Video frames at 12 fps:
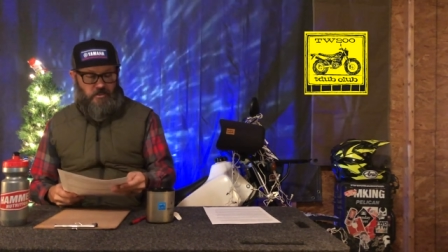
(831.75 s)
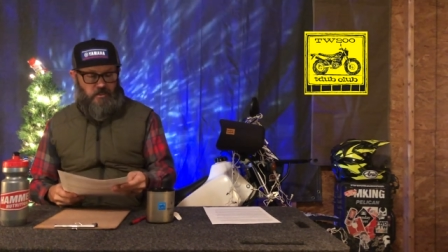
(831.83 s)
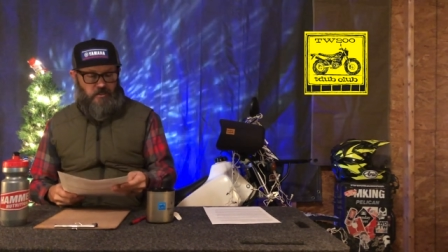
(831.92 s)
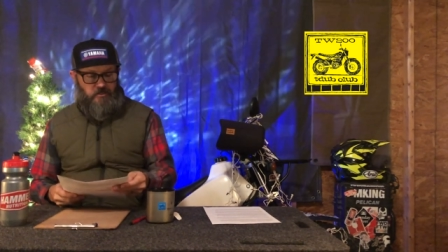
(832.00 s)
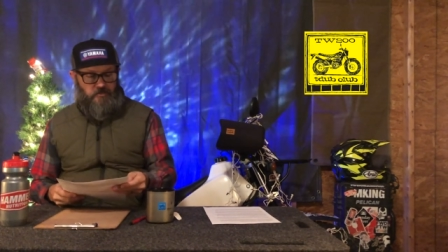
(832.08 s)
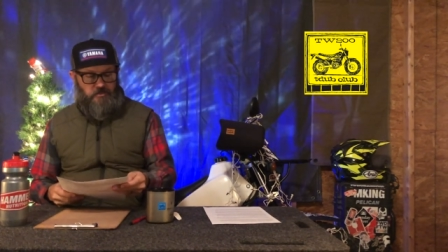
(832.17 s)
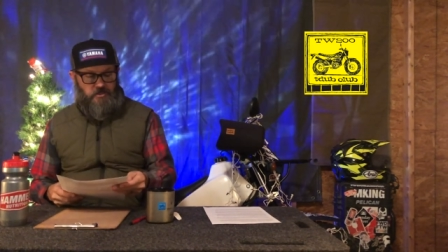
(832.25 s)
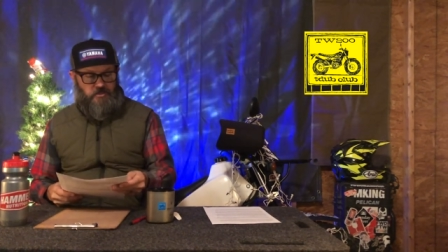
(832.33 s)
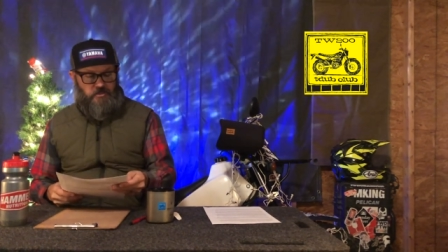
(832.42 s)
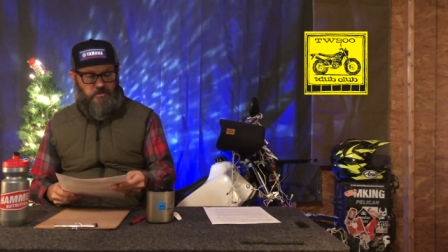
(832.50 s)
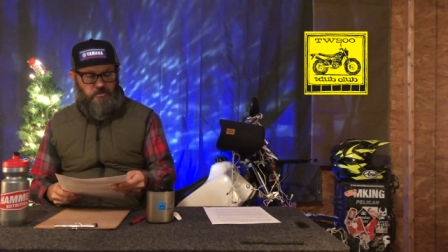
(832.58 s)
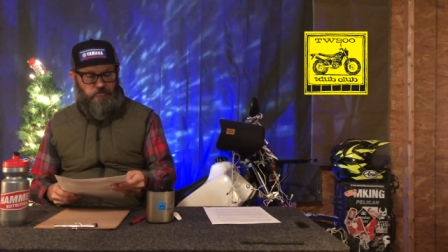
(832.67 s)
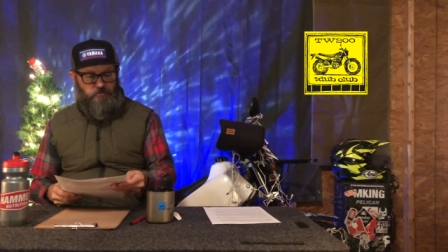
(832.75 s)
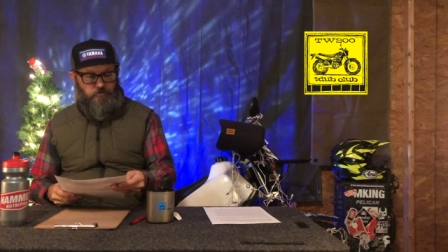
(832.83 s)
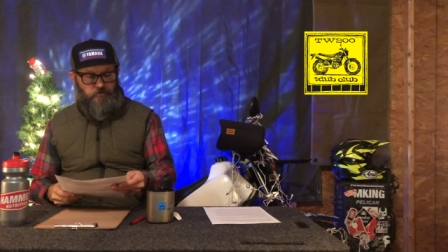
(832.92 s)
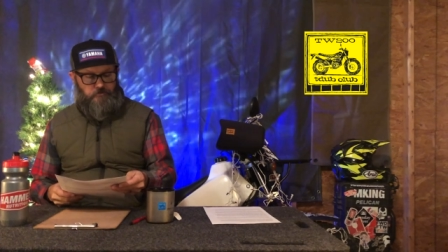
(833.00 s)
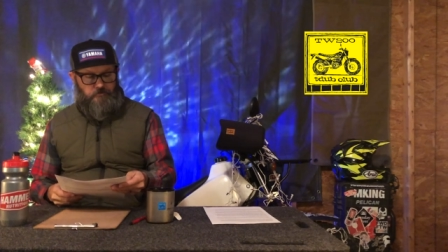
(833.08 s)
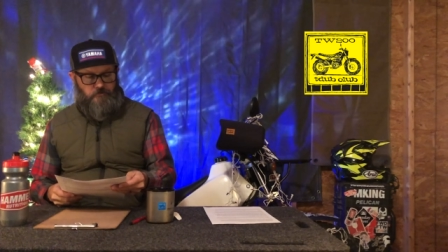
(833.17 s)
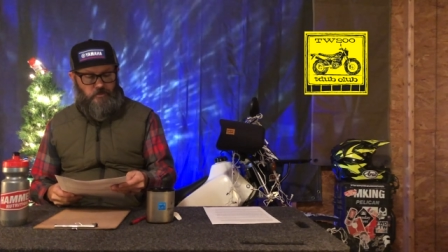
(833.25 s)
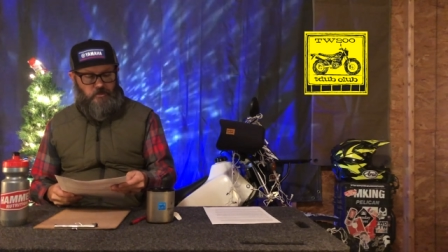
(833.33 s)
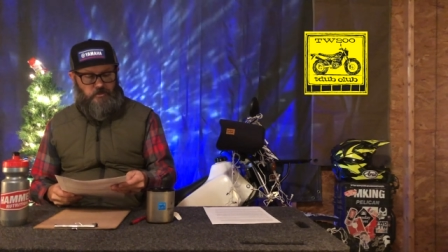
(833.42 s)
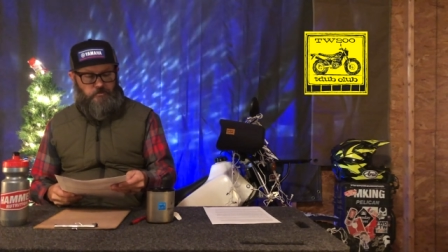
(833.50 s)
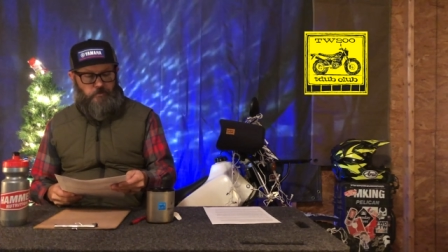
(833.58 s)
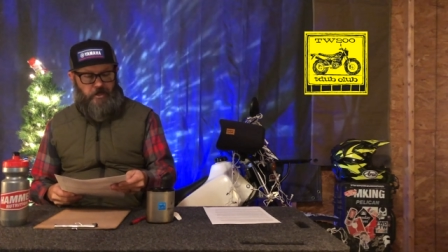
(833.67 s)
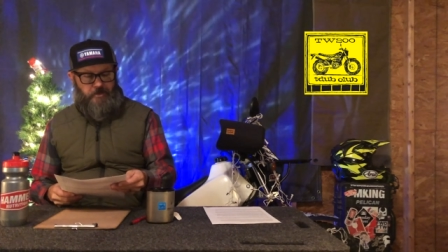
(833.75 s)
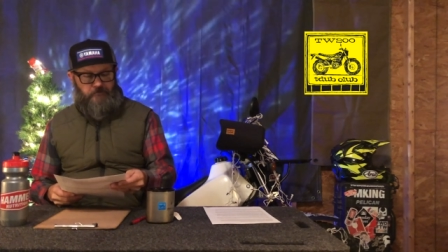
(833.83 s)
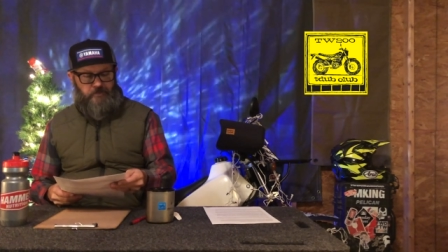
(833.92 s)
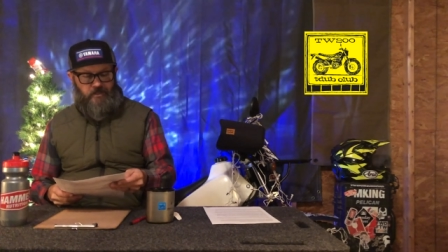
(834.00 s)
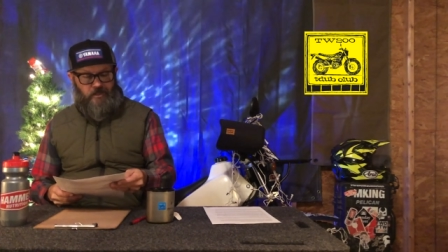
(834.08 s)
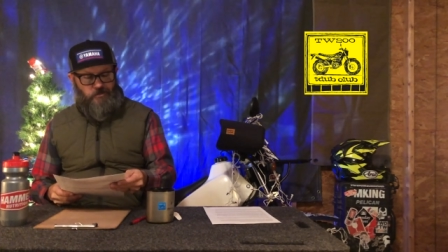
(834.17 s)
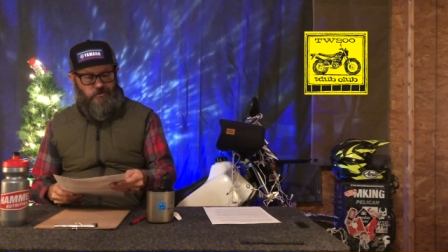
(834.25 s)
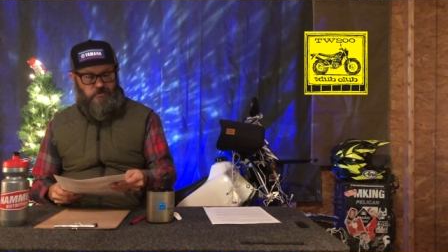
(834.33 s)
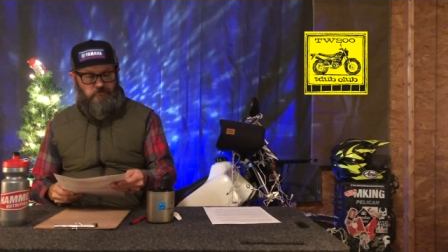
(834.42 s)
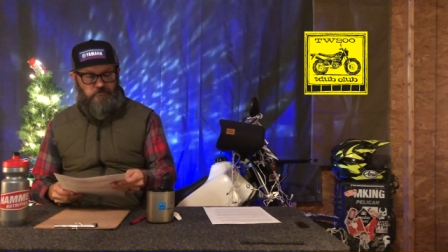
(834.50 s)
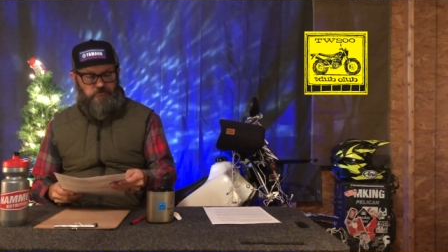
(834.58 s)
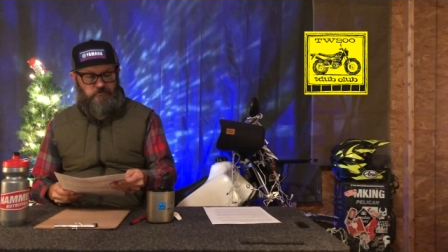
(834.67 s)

Smightification?